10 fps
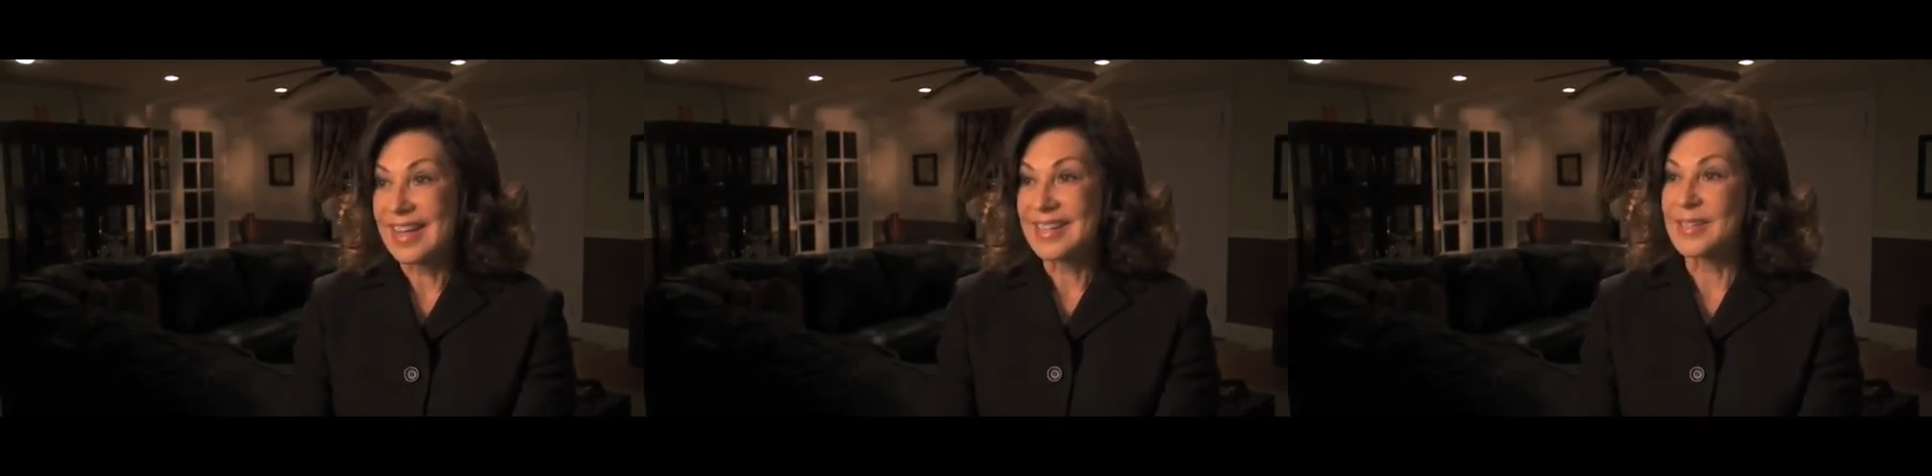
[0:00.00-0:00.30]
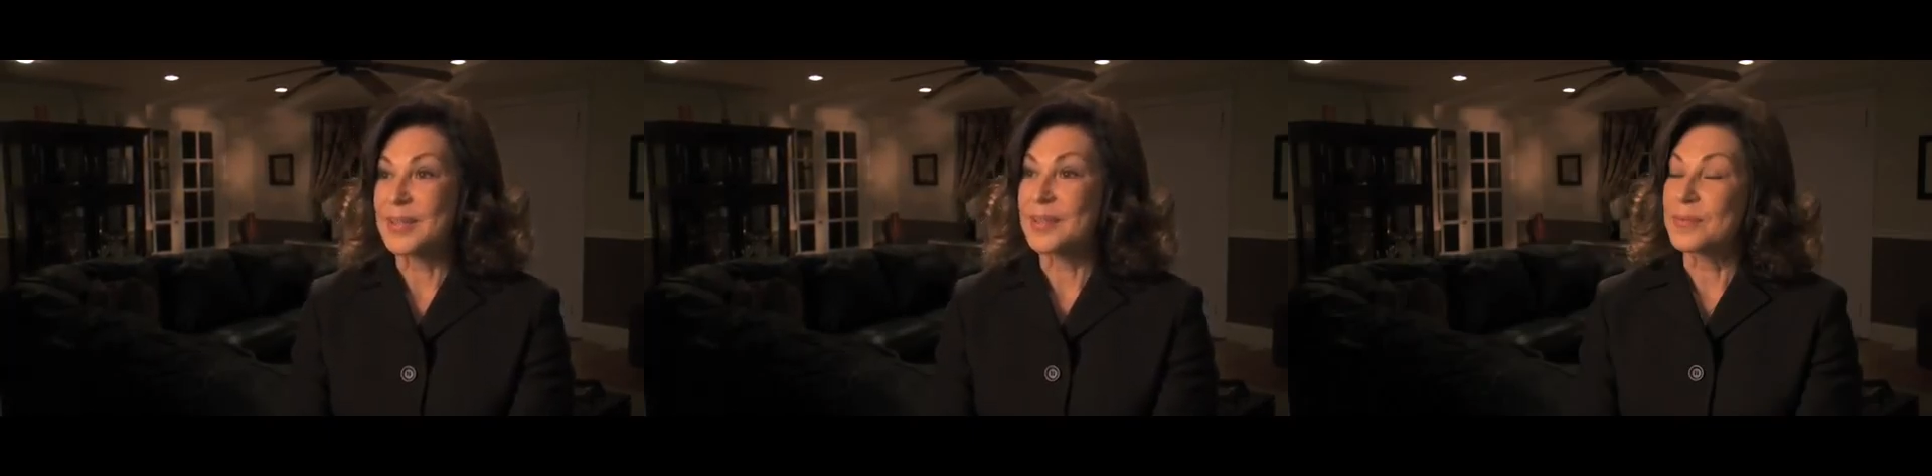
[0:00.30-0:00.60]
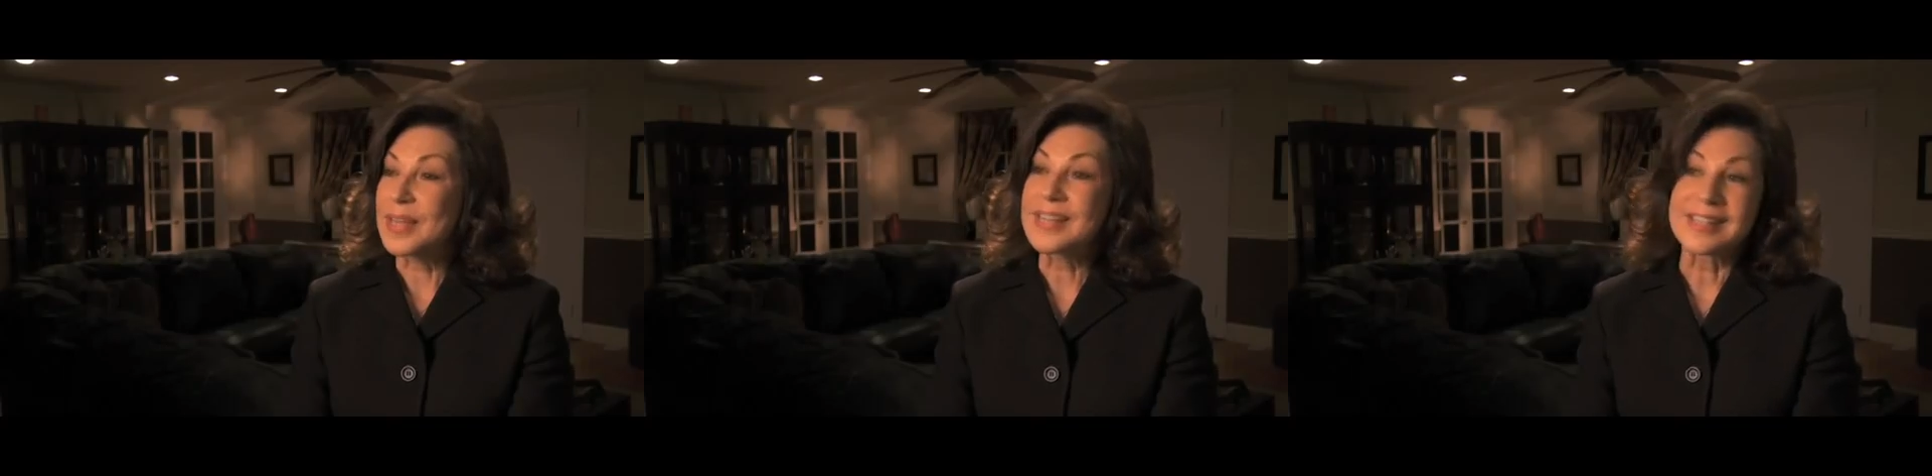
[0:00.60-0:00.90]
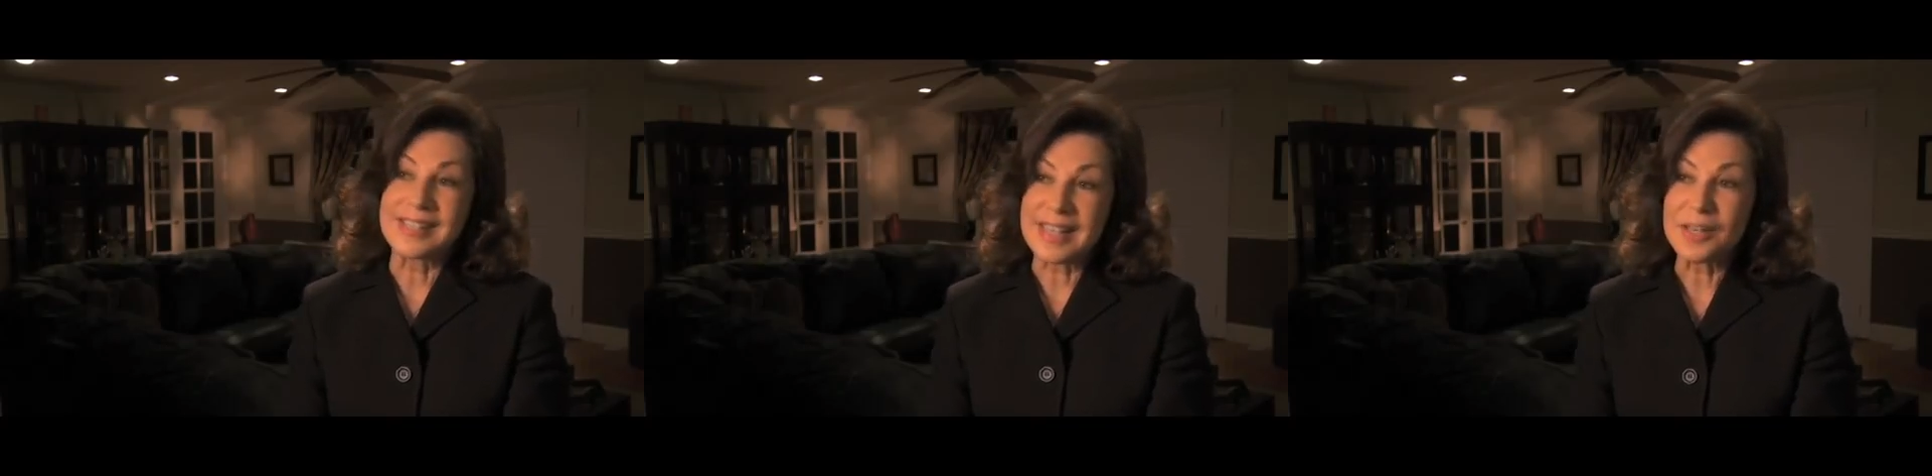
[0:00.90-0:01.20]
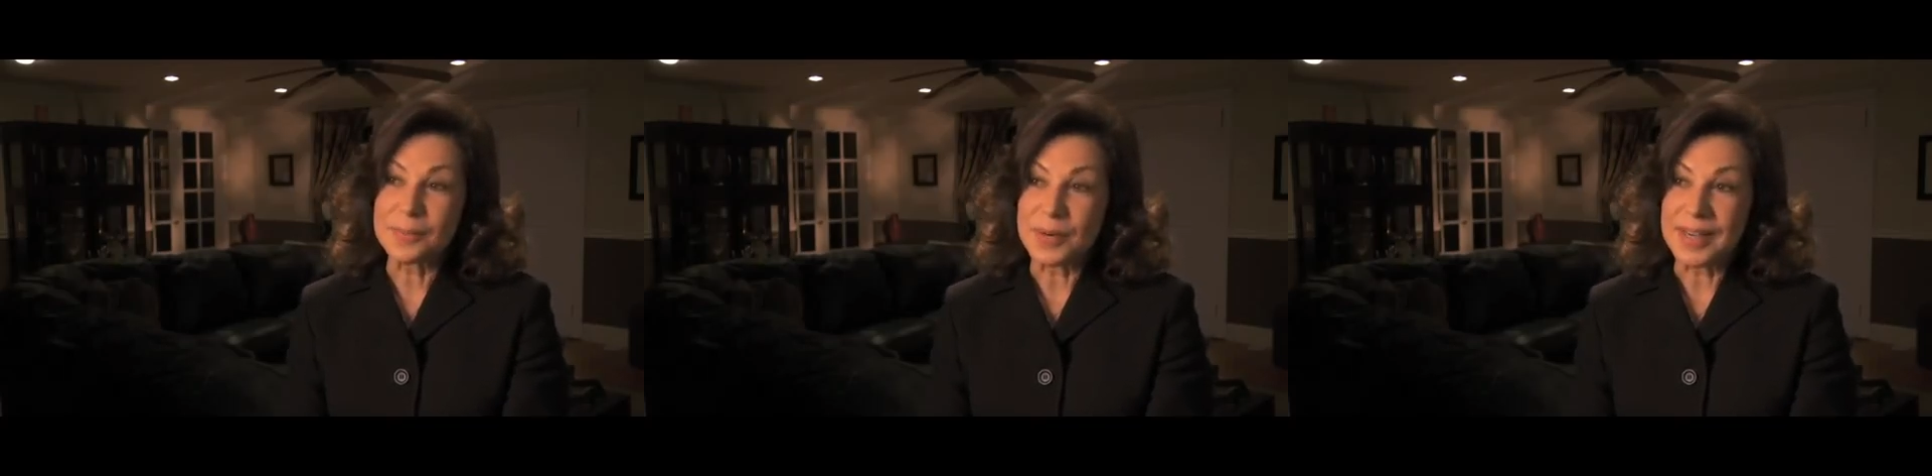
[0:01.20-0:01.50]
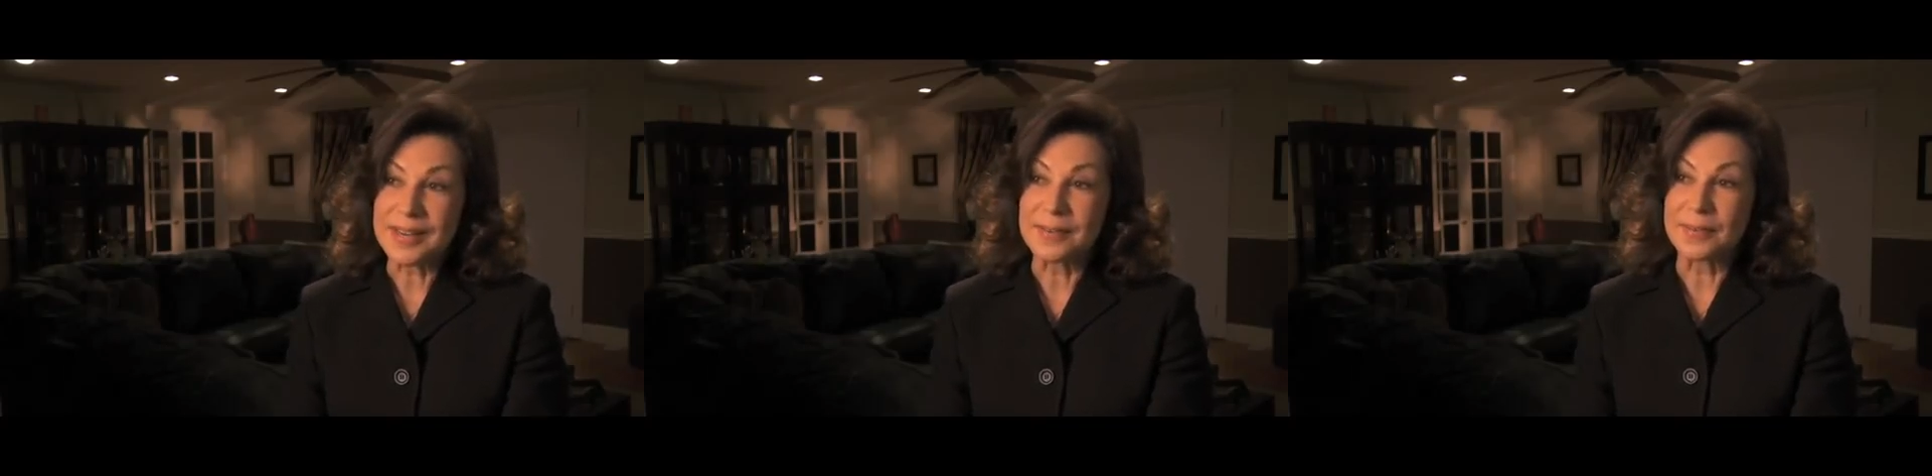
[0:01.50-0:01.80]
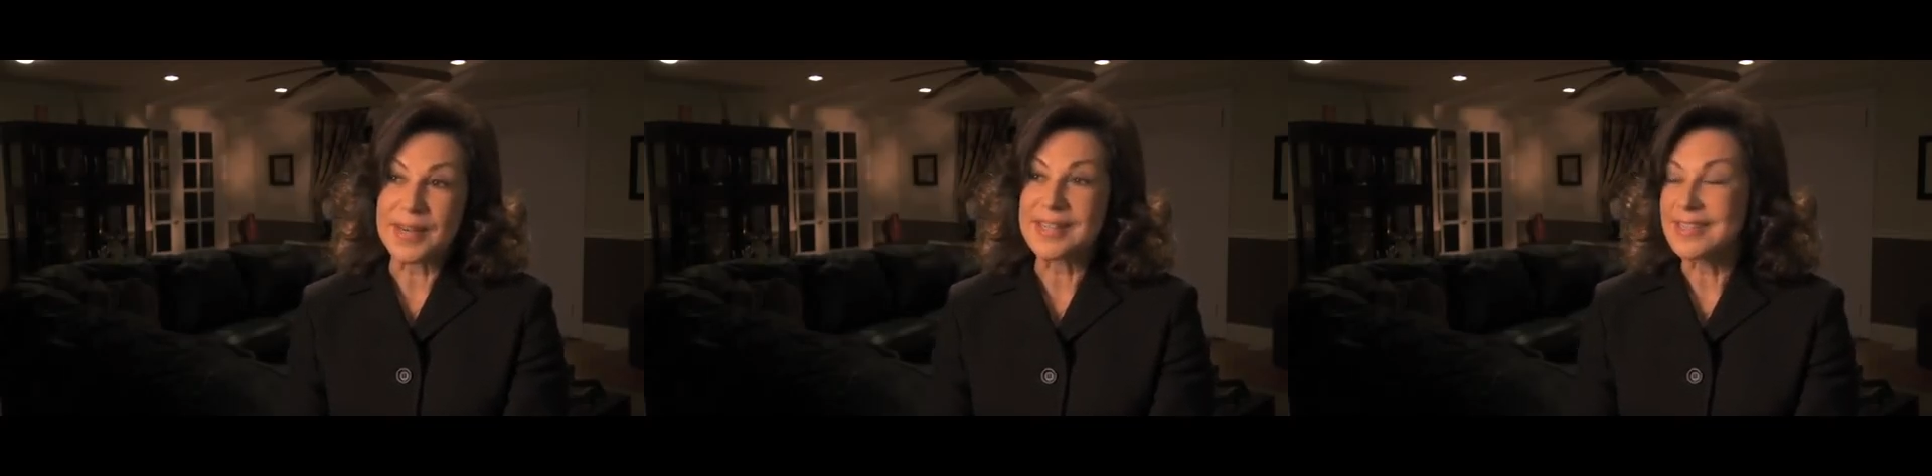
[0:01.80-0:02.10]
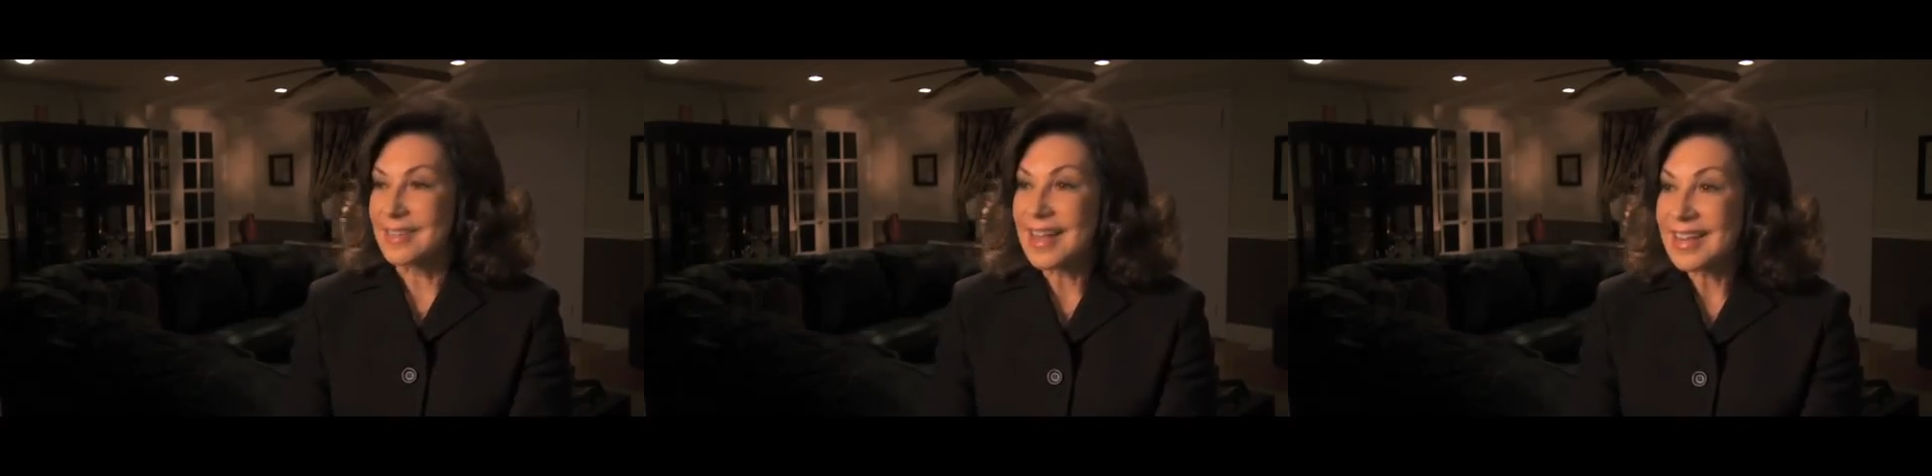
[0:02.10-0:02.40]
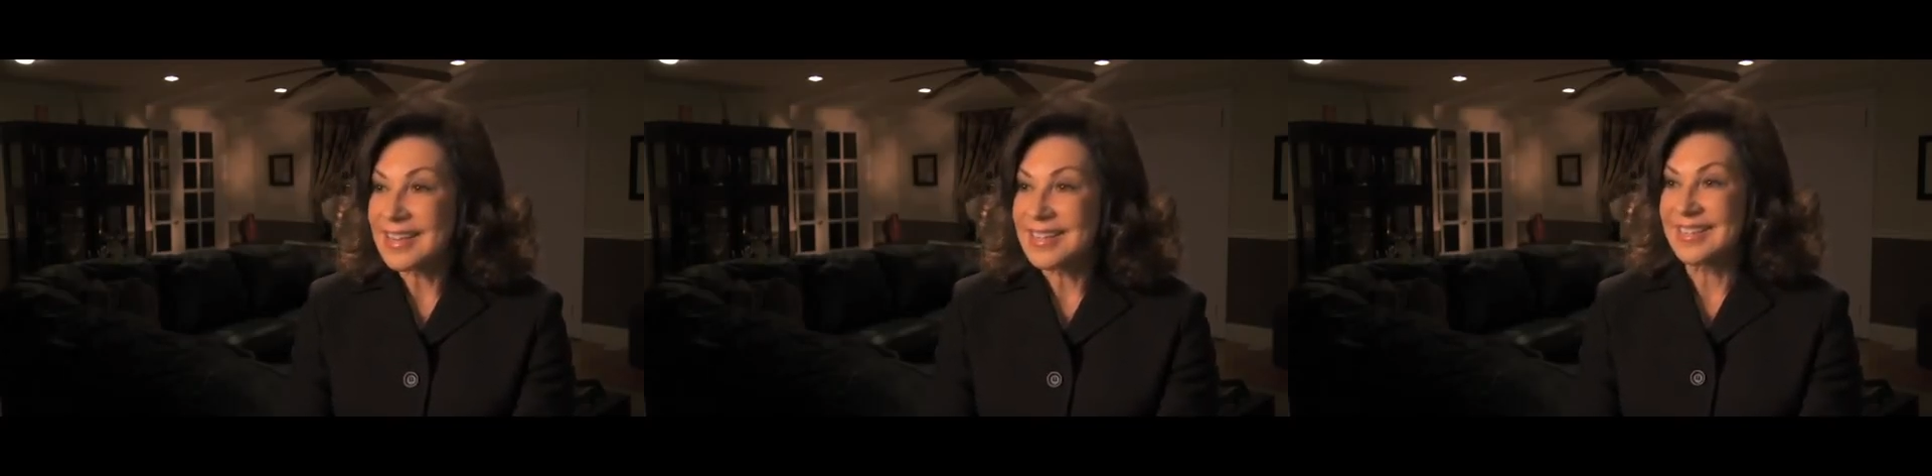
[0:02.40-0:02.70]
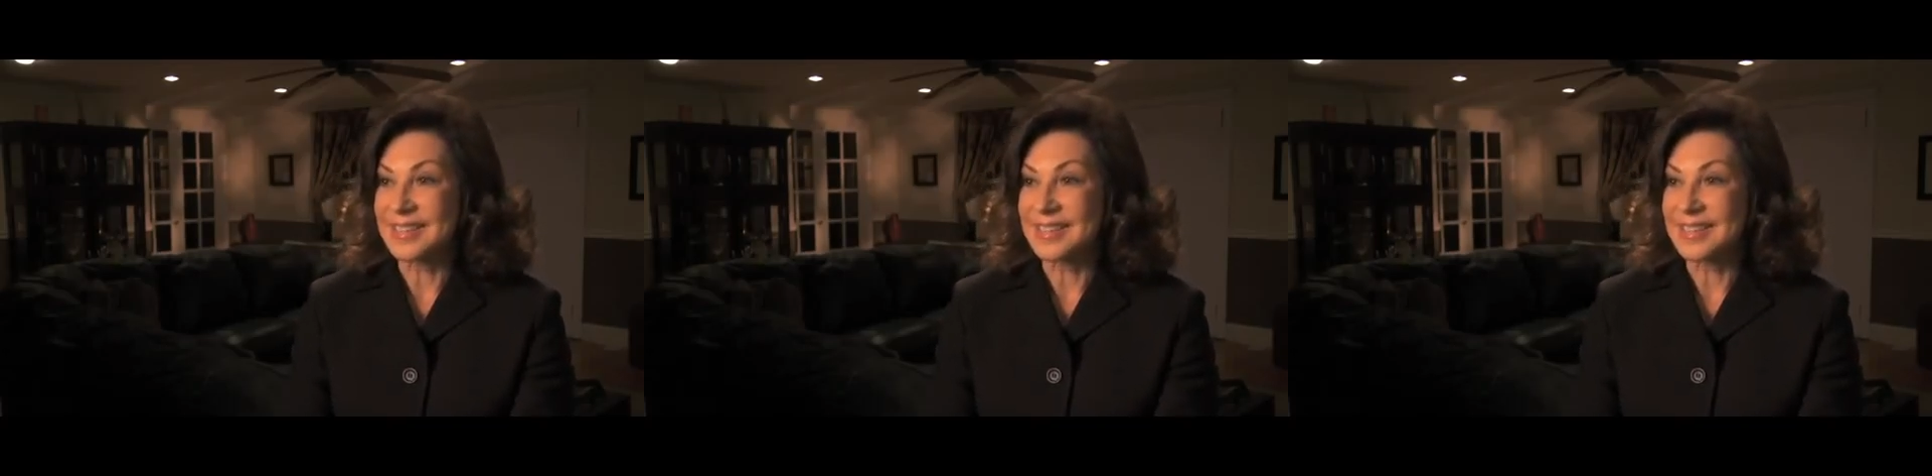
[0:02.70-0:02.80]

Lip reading: so that we can celebrate what it's like